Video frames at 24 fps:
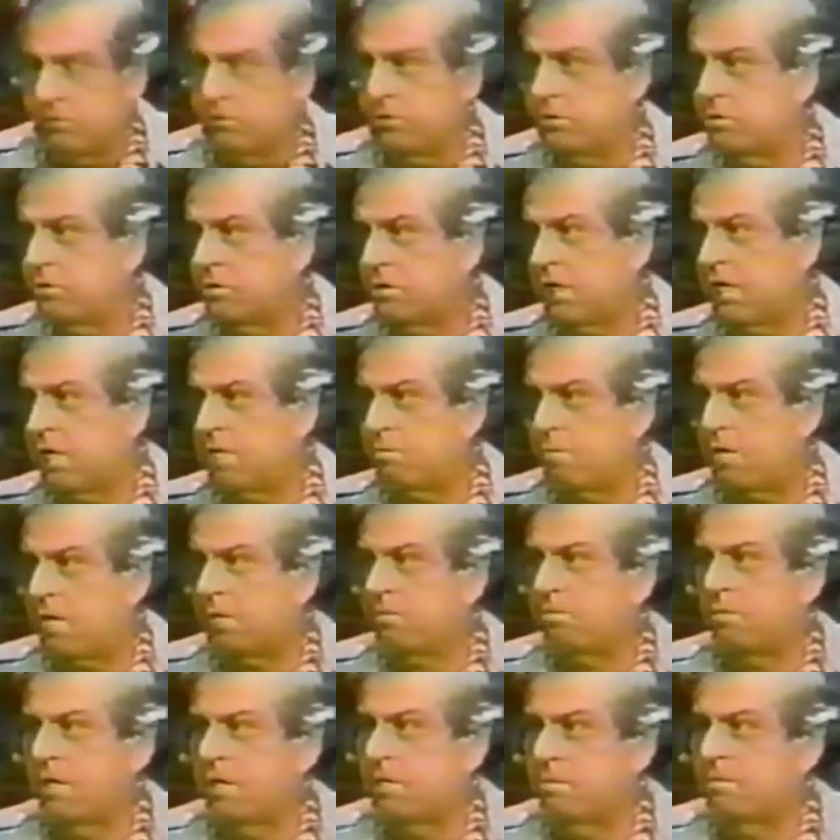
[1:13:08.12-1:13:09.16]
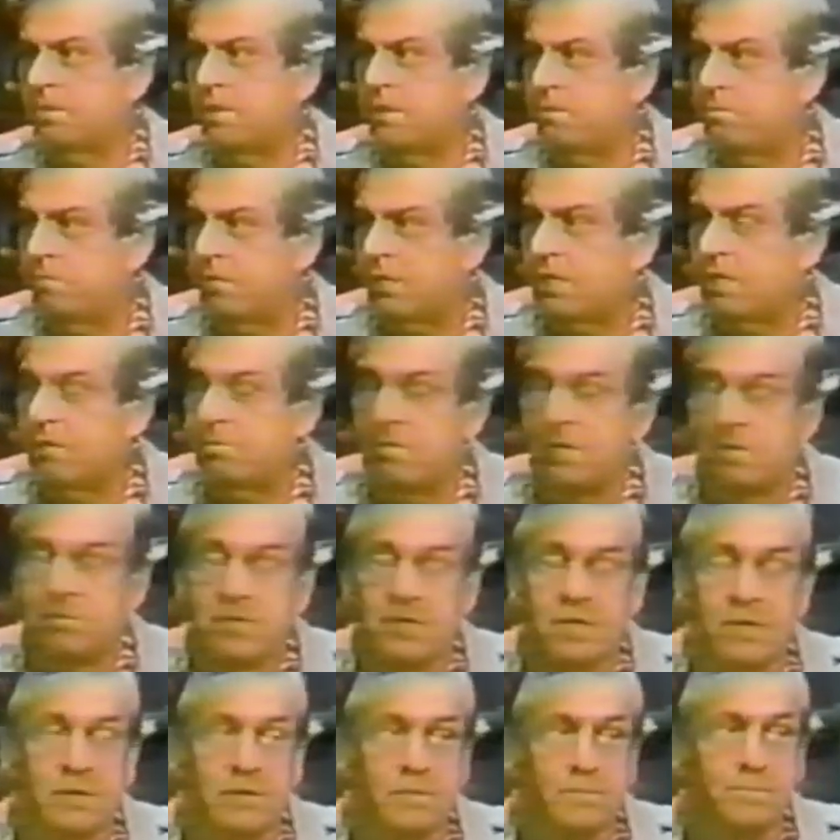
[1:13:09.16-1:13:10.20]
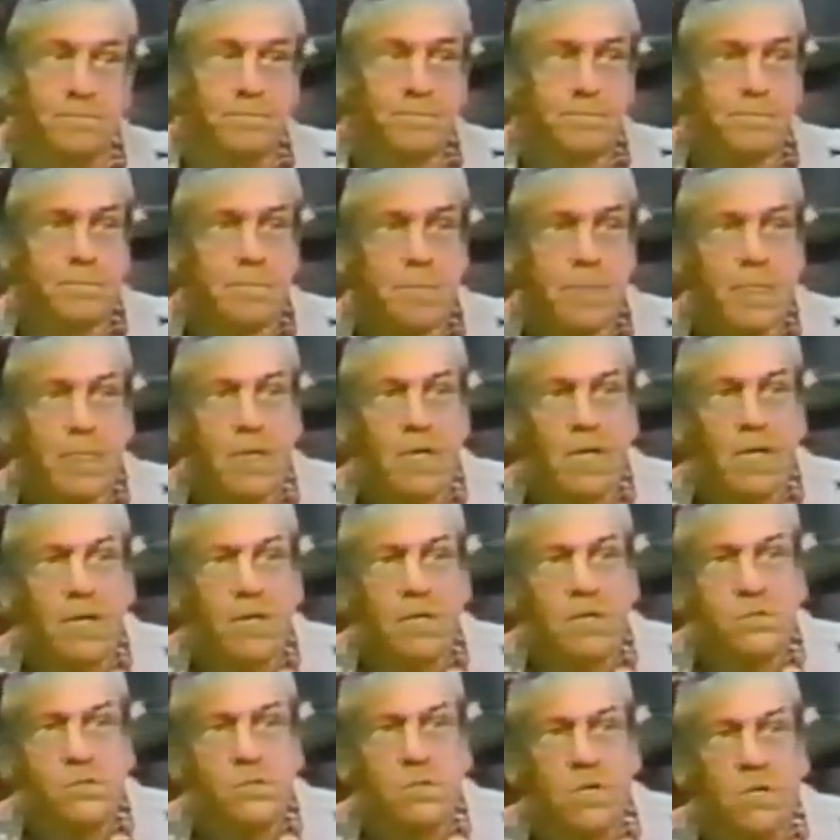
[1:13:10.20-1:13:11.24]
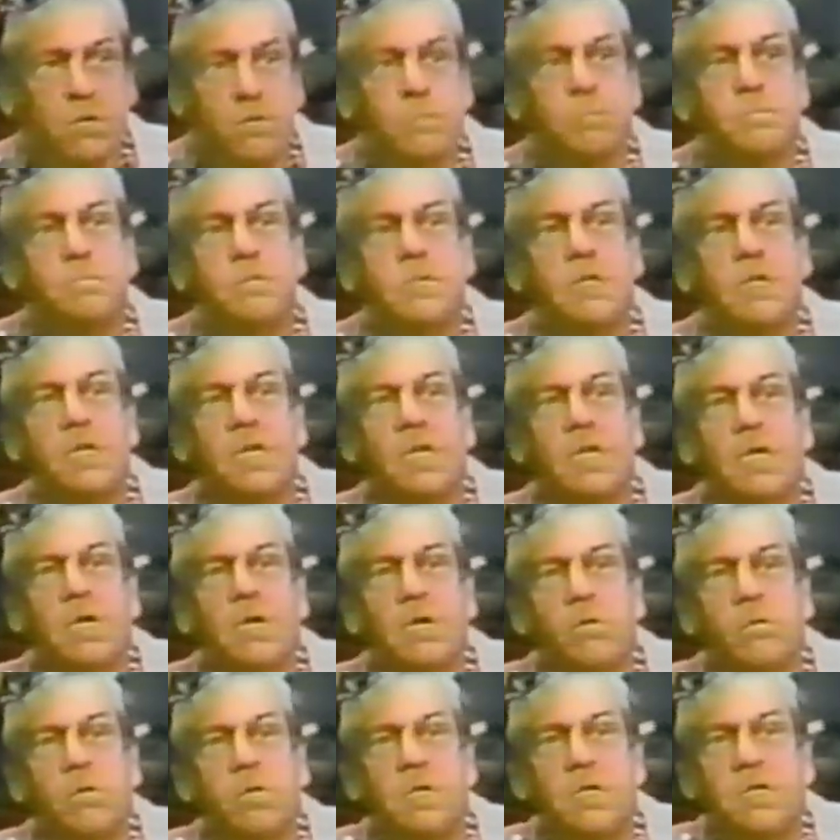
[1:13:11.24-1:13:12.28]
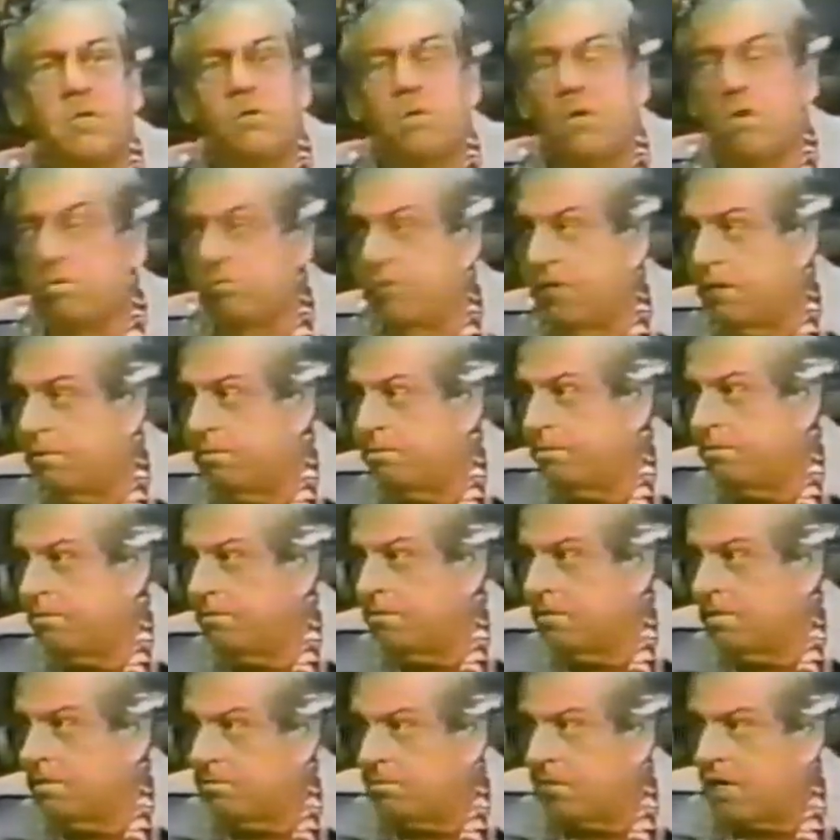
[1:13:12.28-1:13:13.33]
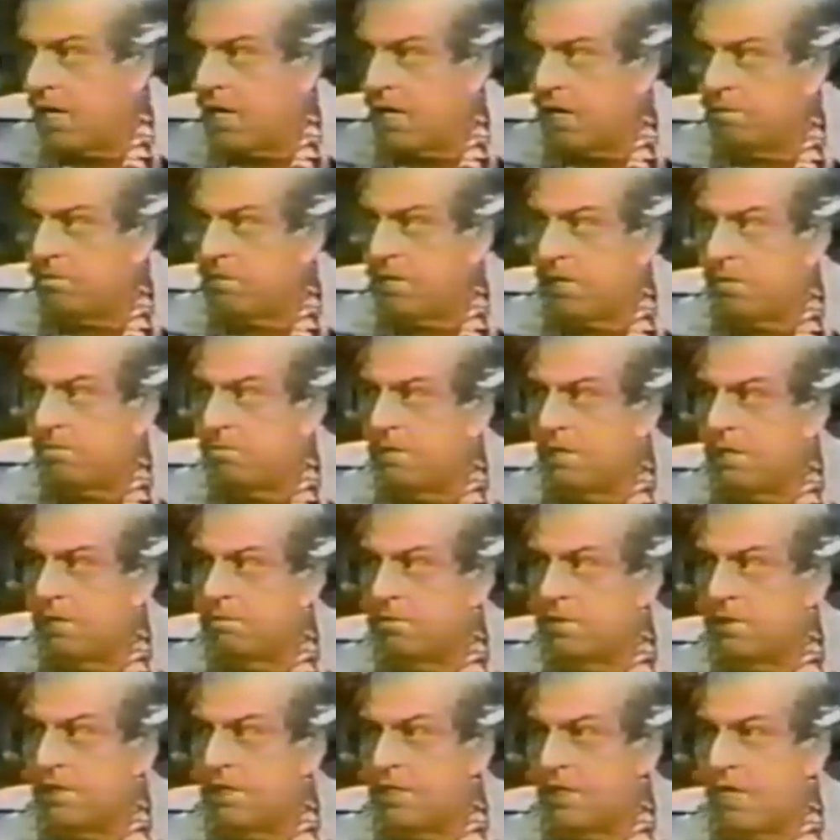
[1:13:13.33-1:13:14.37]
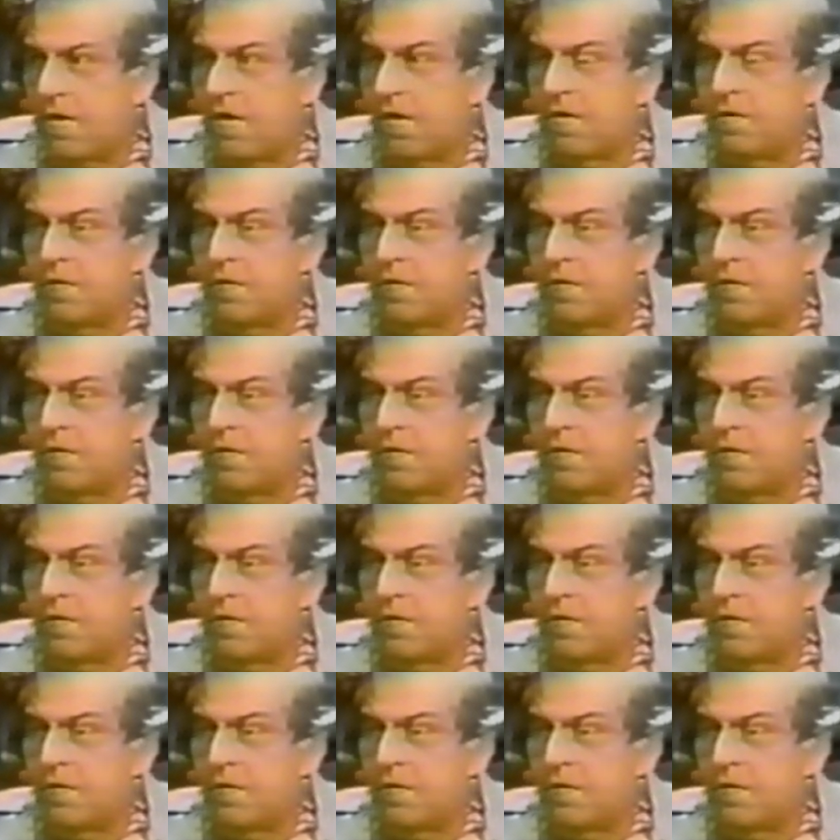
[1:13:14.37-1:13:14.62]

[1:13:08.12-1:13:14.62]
you stay at my apartment and pick up my mail? So when he drove up behind my apartment in the alley